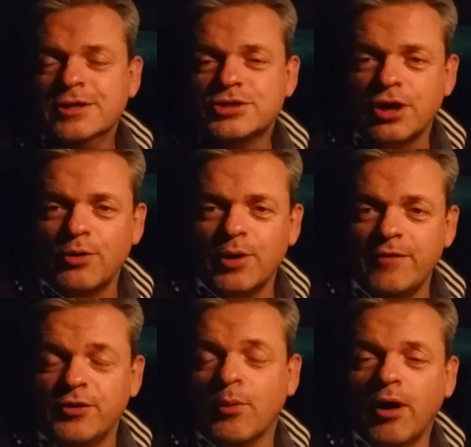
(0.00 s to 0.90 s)
So
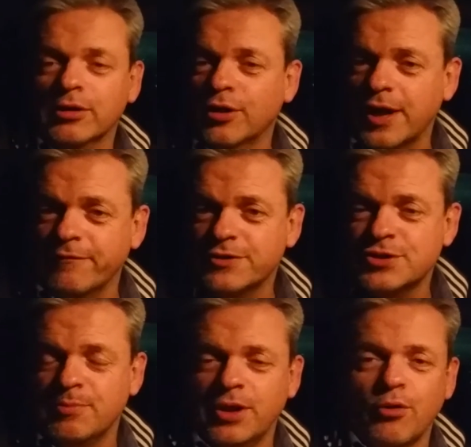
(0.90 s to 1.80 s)
if you are looking for
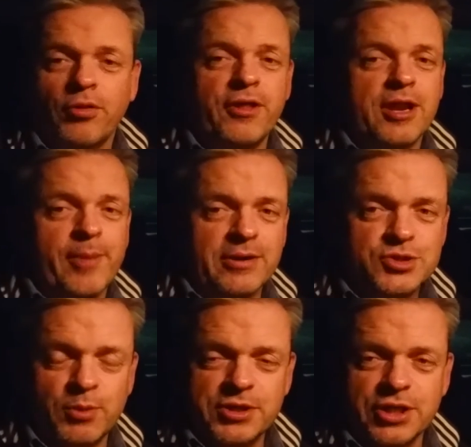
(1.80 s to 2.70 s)
somebody or thinking about
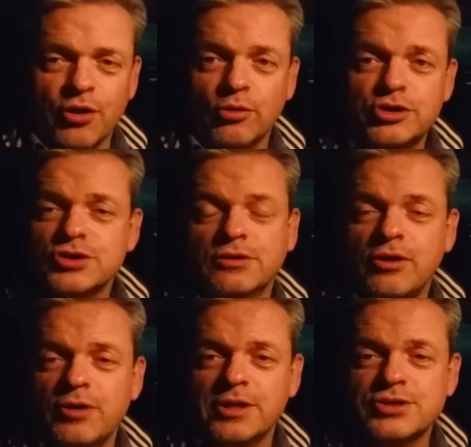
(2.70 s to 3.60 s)
switching or just
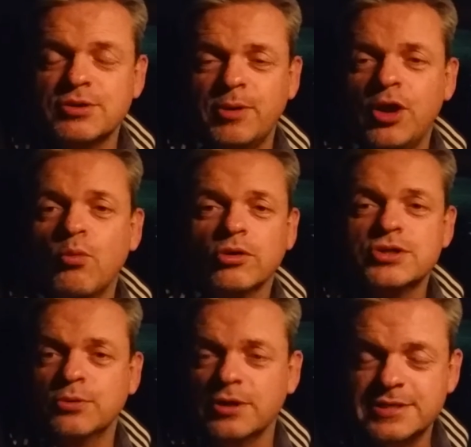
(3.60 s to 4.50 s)
loaning to somebody who wants
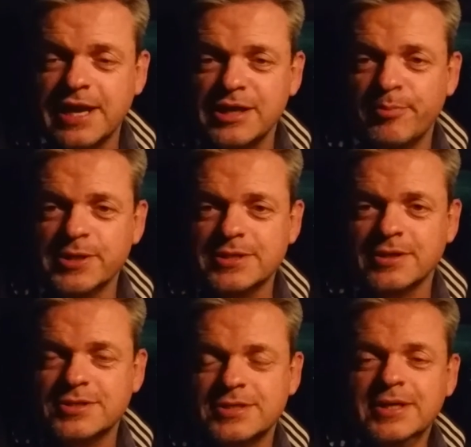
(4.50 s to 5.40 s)
to understand your
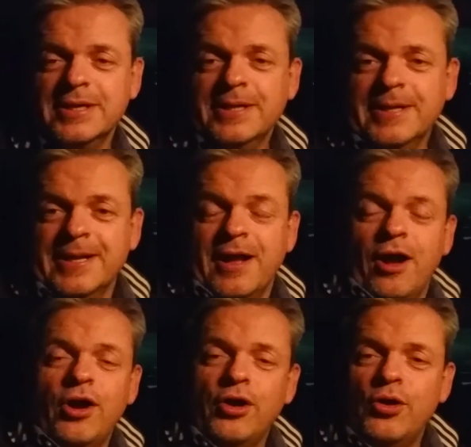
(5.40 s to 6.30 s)
business,
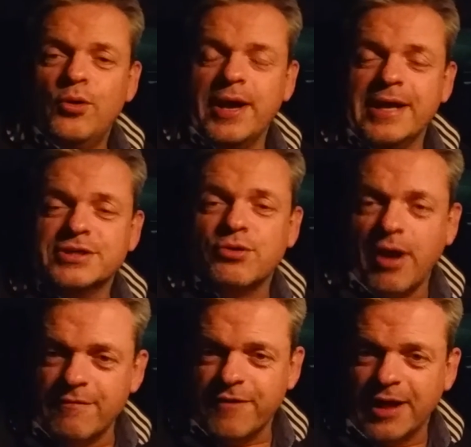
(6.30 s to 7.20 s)
who is
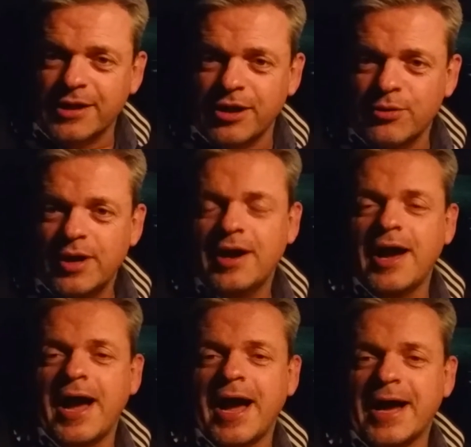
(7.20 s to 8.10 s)
great value
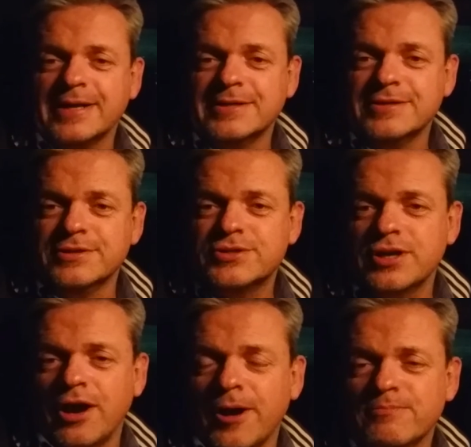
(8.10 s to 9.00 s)
and
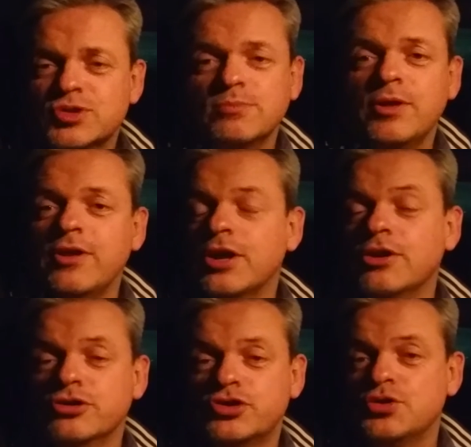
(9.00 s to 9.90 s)
um, somebody that you
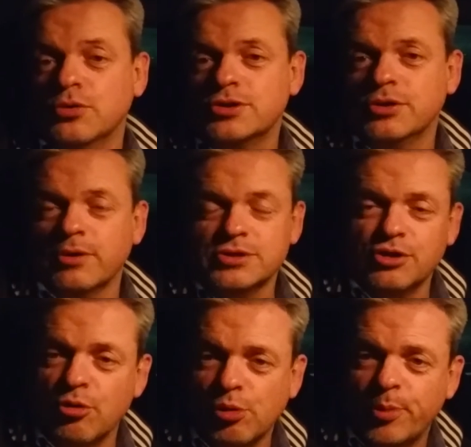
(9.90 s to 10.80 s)
can just talk to as a
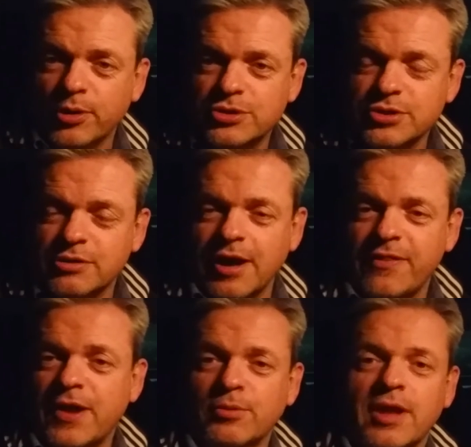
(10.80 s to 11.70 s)
normal person,
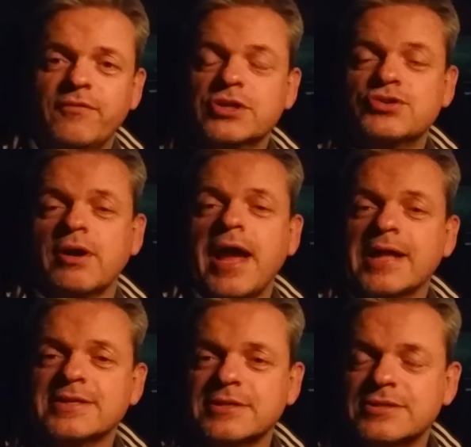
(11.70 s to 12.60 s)
and they will give you straight
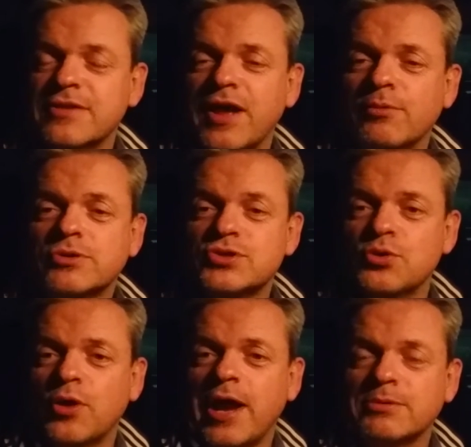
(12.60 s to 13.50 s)
answers and they will
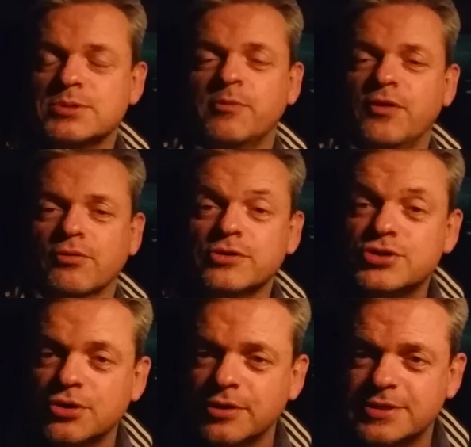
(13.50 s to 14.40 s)
sort out some of your
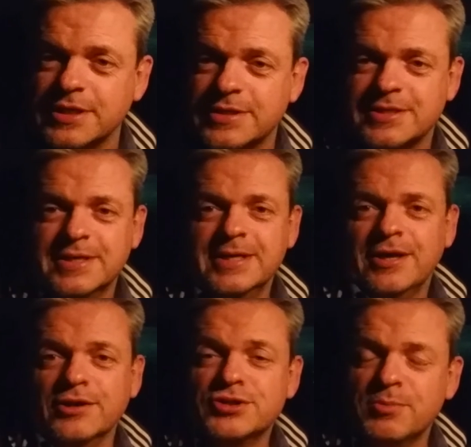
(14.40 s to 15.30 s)
uncertainties
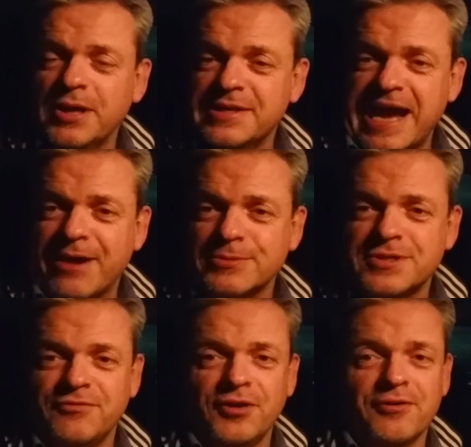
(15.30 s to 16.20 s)
and some of your
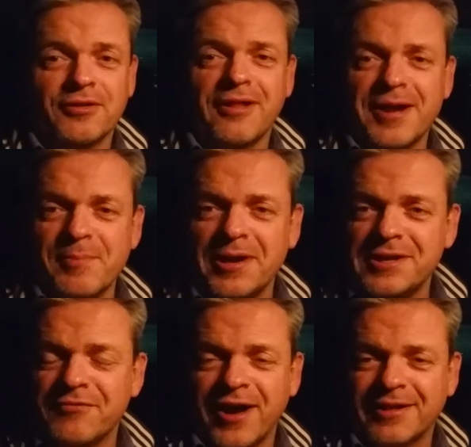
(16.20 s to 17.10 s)
doubts. If you're like me and
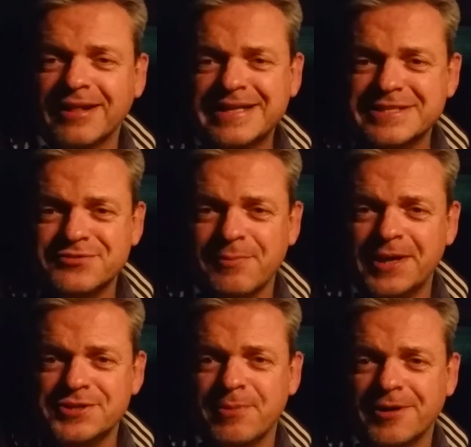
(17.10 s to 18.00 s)
you've had letters from
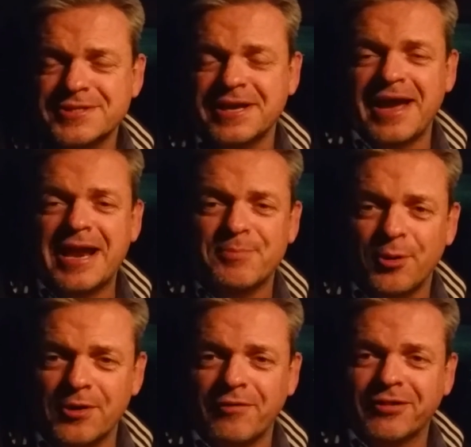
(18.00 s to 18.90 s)
H M R C at any
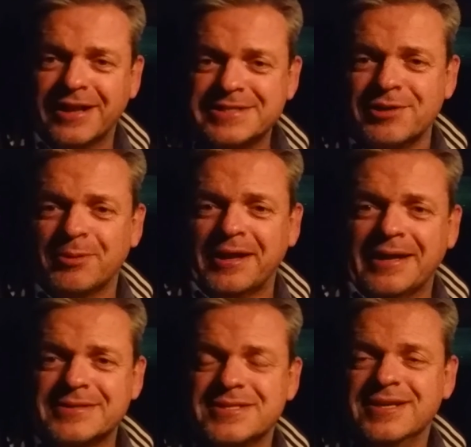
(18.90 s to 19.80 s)
point over the last couple of
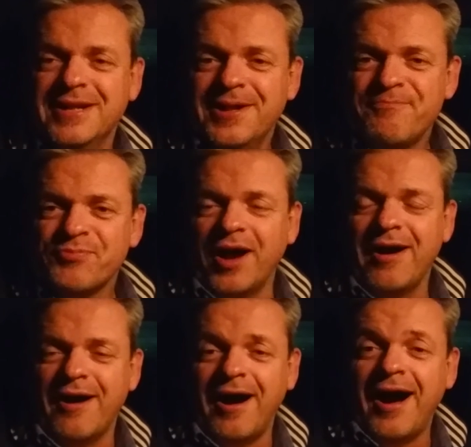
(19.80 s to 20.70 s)
years,
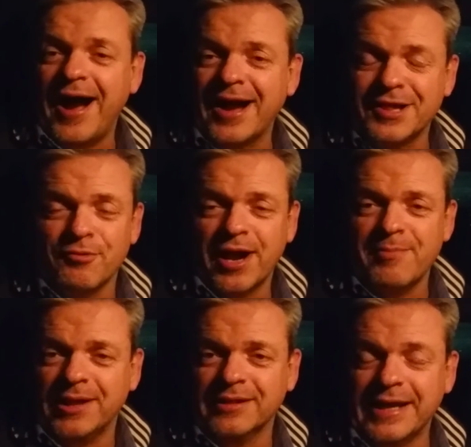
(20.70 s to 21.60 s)
uh, I highly
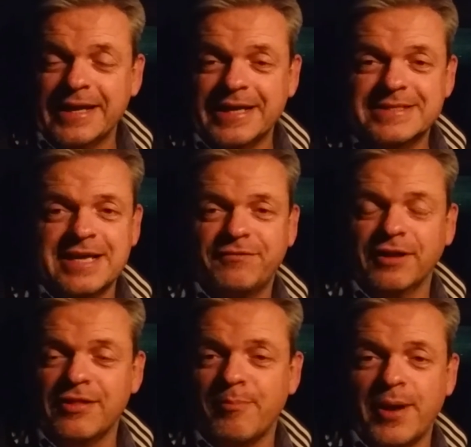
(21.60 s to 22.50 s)
recommend Lee. He's
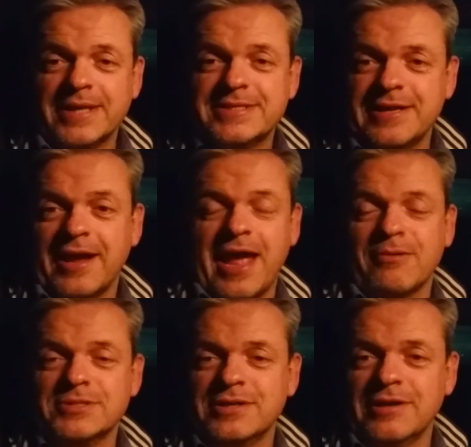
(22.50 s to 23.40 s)
definitely the best
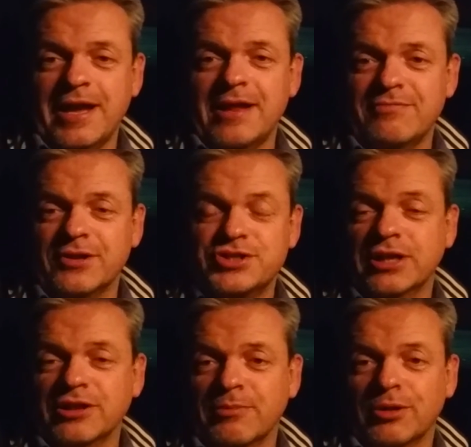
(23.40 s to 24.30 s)
accountant in the
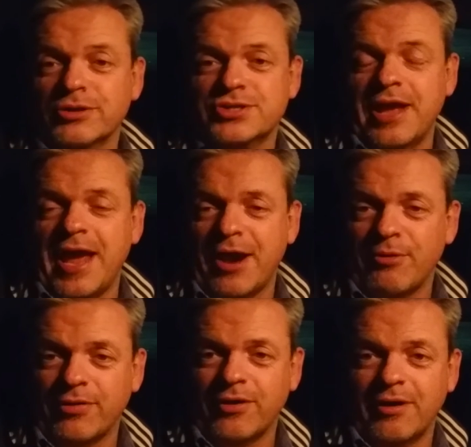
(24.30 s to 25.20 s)
Cheltenham Gloucester
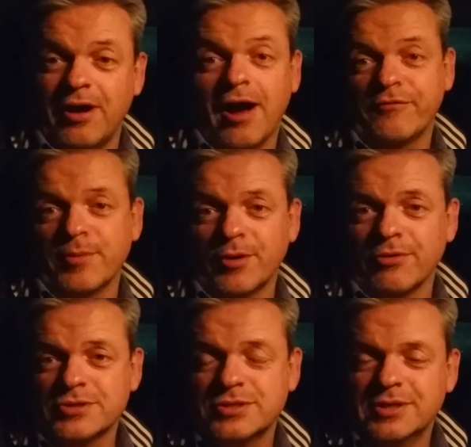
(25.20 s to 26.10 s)
area that I've come
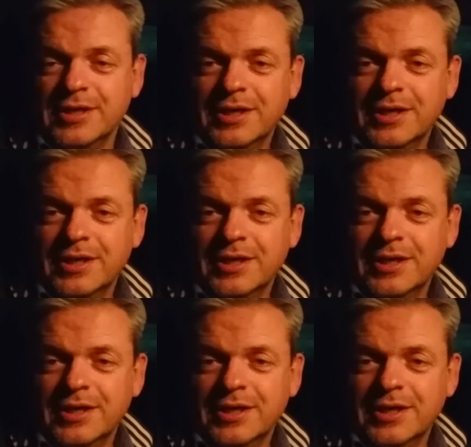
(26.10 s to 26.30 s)
across.